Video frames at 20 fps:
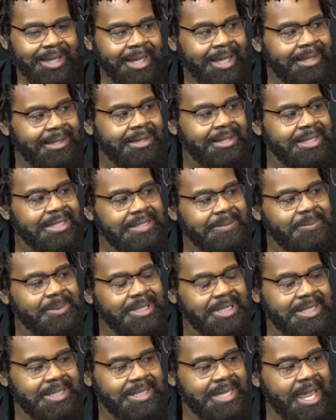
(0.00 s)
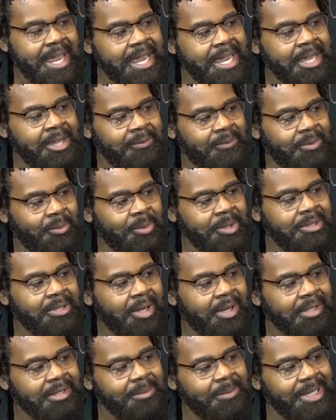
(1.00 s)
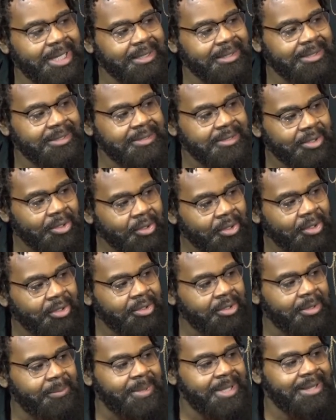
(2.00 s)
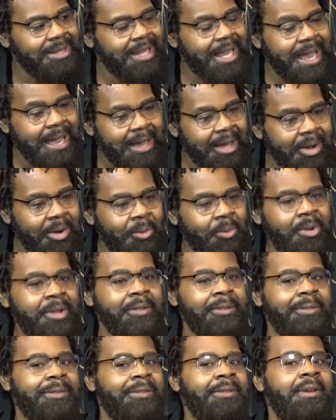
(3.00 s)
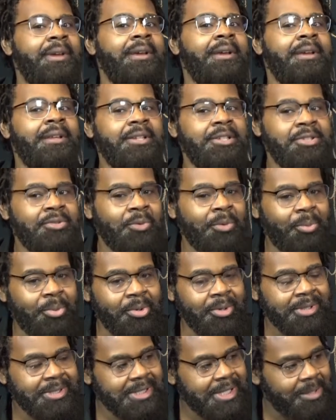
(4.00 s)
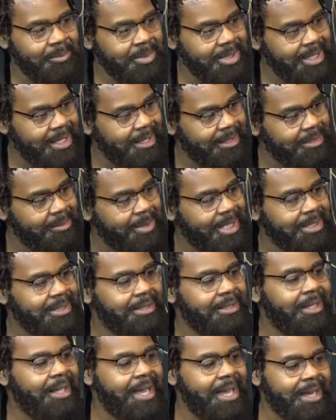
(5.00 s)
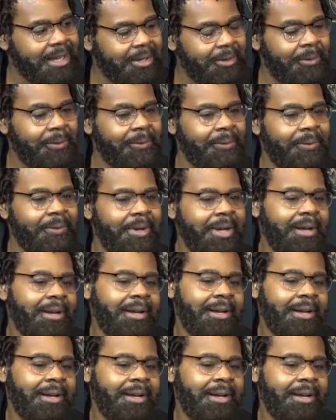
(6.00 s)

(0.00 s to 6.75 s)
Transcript: can this be saved we talked about this earlier but mm-hmm. now mm-hmm. with these reports coming out about the lack of